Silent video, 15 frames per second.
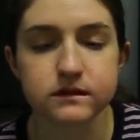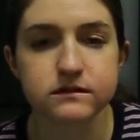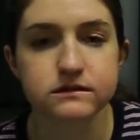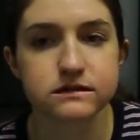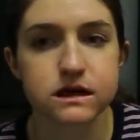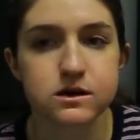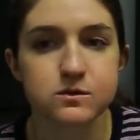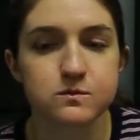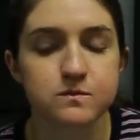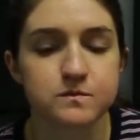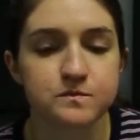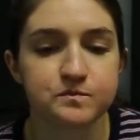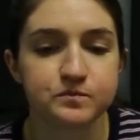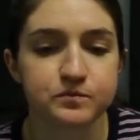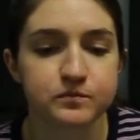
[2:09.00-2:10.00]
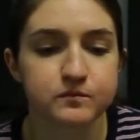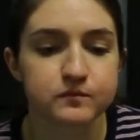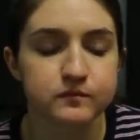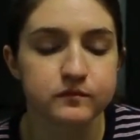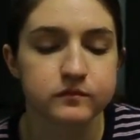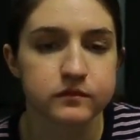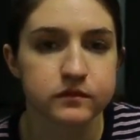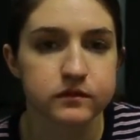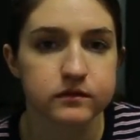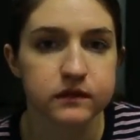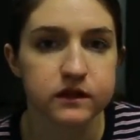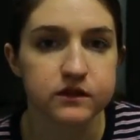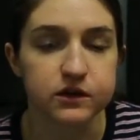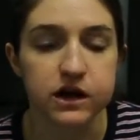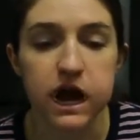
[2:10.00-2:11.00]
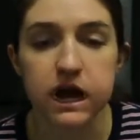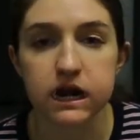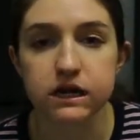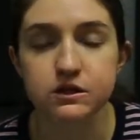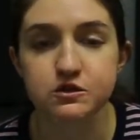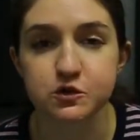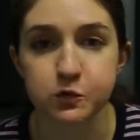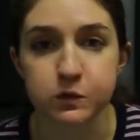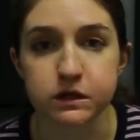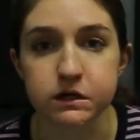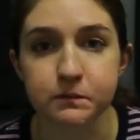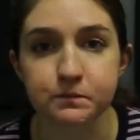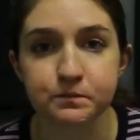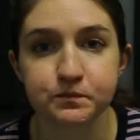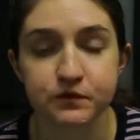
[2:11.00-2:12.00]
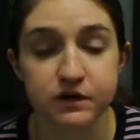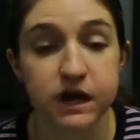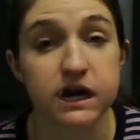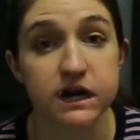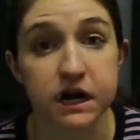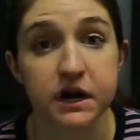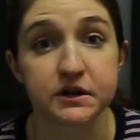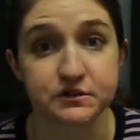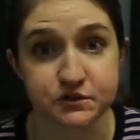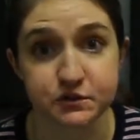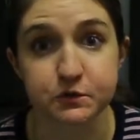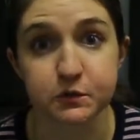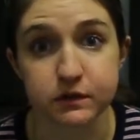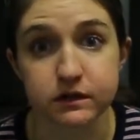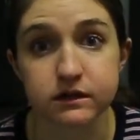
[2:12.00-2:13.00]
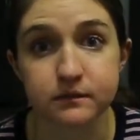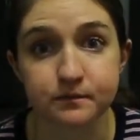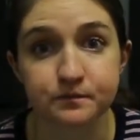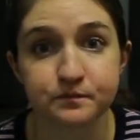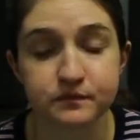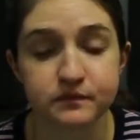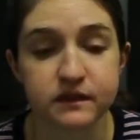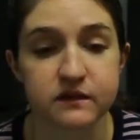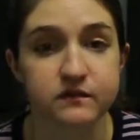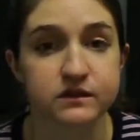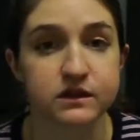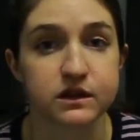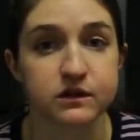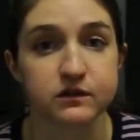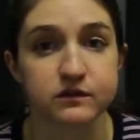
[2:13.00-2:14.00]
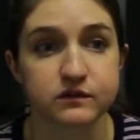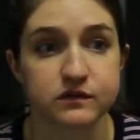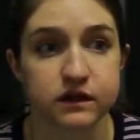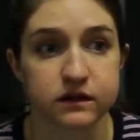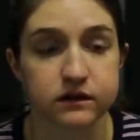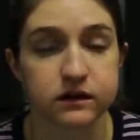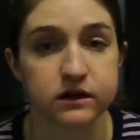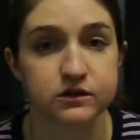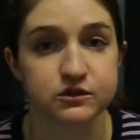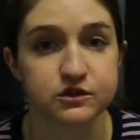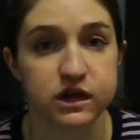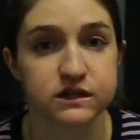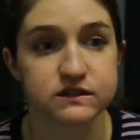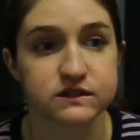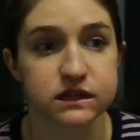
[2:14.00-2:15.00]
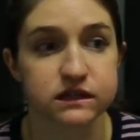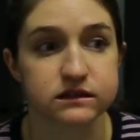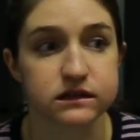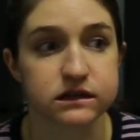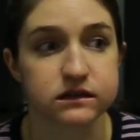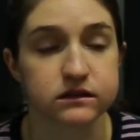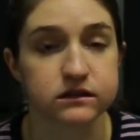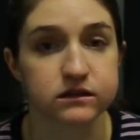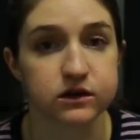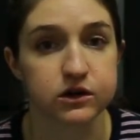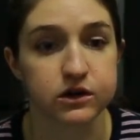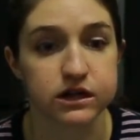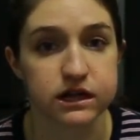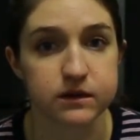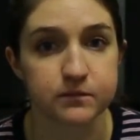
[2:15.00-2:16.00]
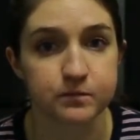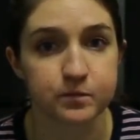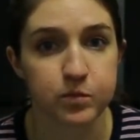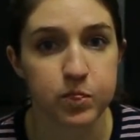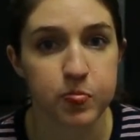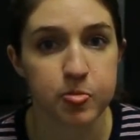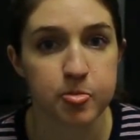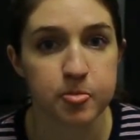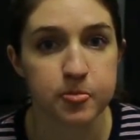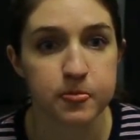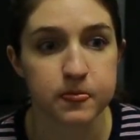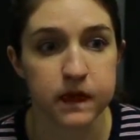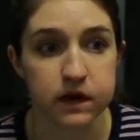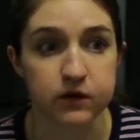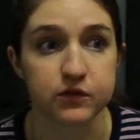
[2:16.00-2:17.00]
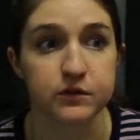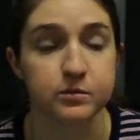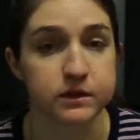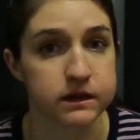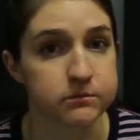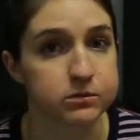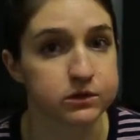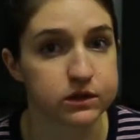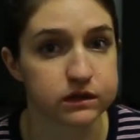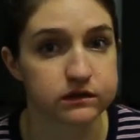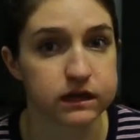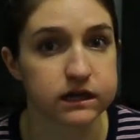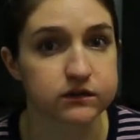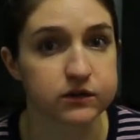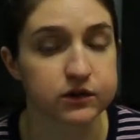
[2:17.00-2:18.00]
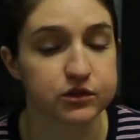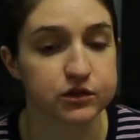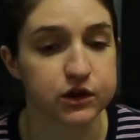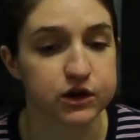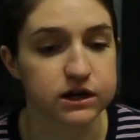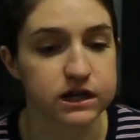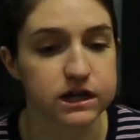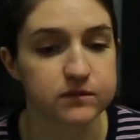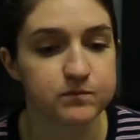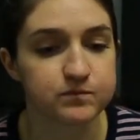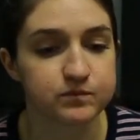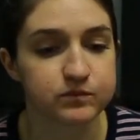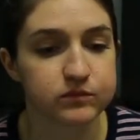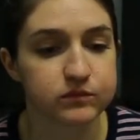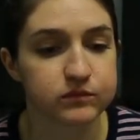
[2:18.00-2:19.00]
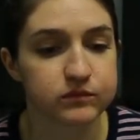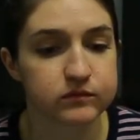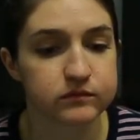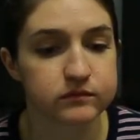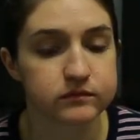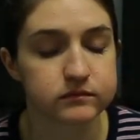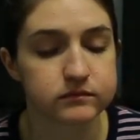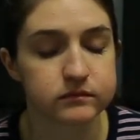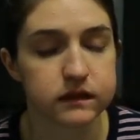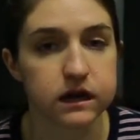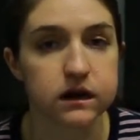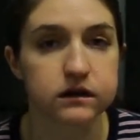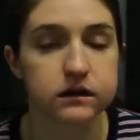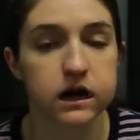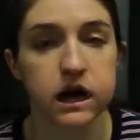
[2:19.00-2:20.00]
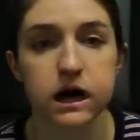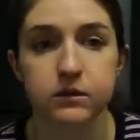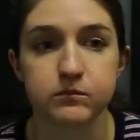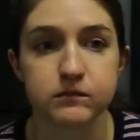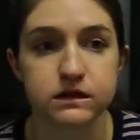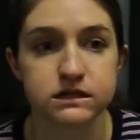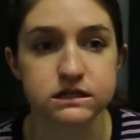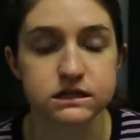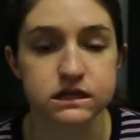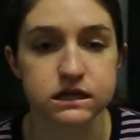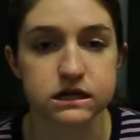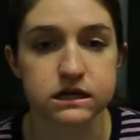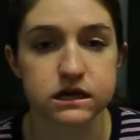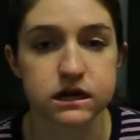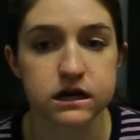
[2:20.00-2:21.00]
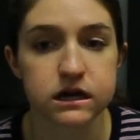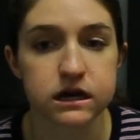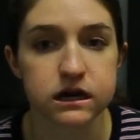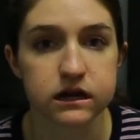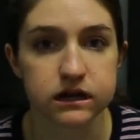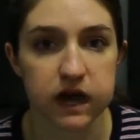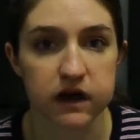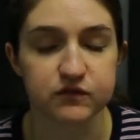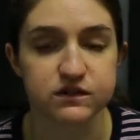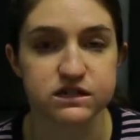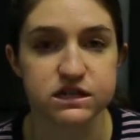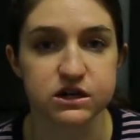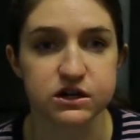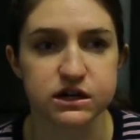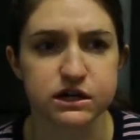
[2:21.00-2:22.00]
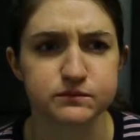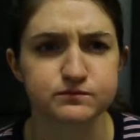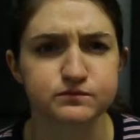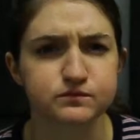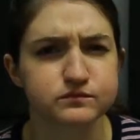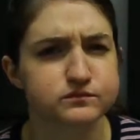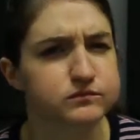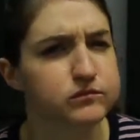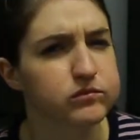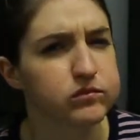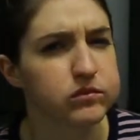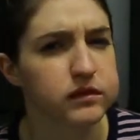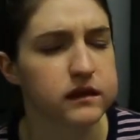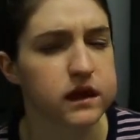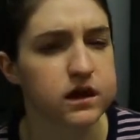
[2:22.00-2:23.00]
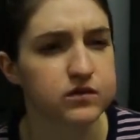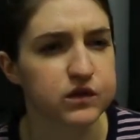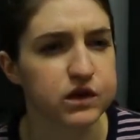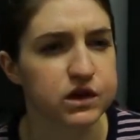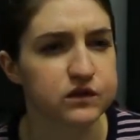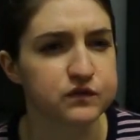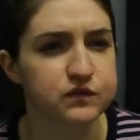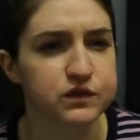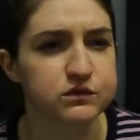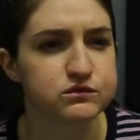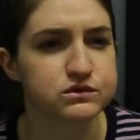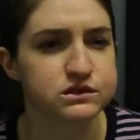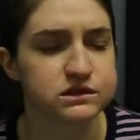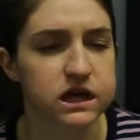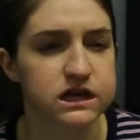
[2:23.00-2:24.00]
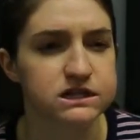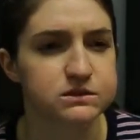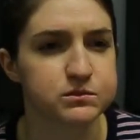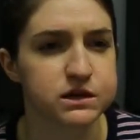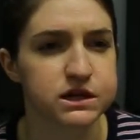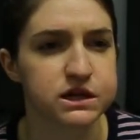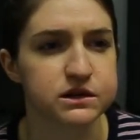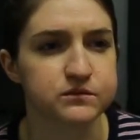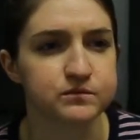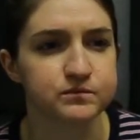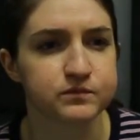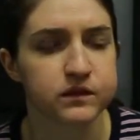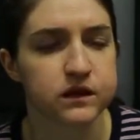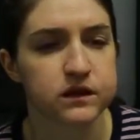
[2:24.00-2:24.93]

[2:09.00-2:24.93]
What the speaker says: So they're at school. They're at high school, even though they're all dressed like they're 30, and all the people look like they're 30. They all come into the cafeteria, and the confused lesbian,